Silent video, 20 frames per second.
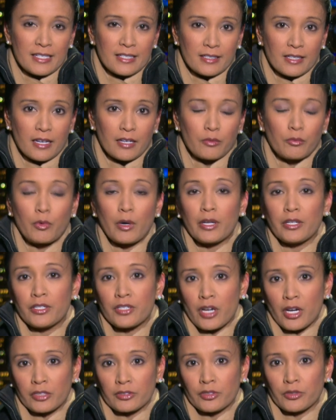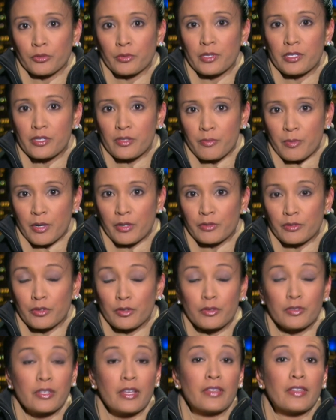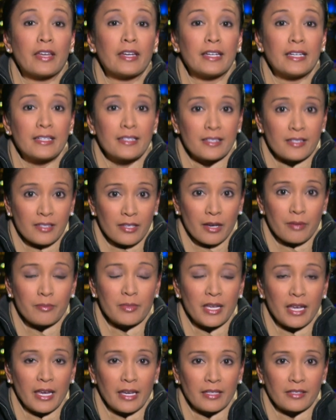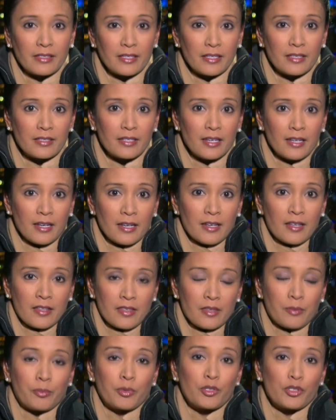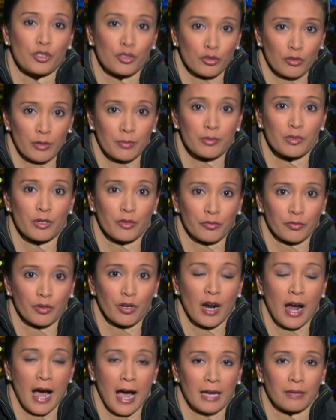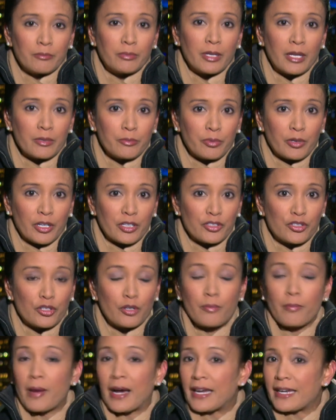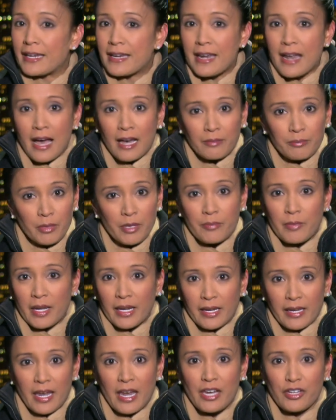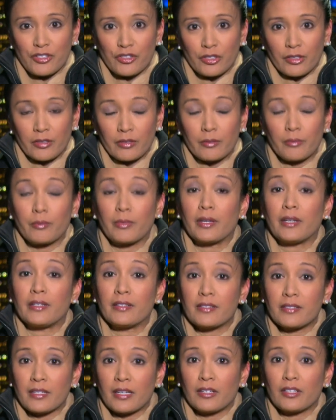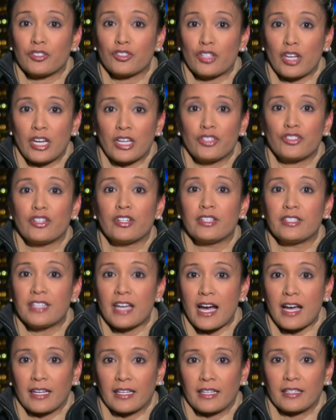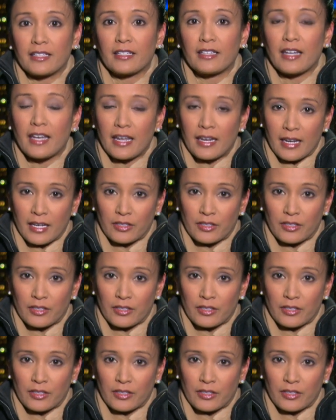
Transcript: Scott, one doctor we spoke to said that in some cases, the prescription for high blood pressure might not be medication, but instead a change in diet and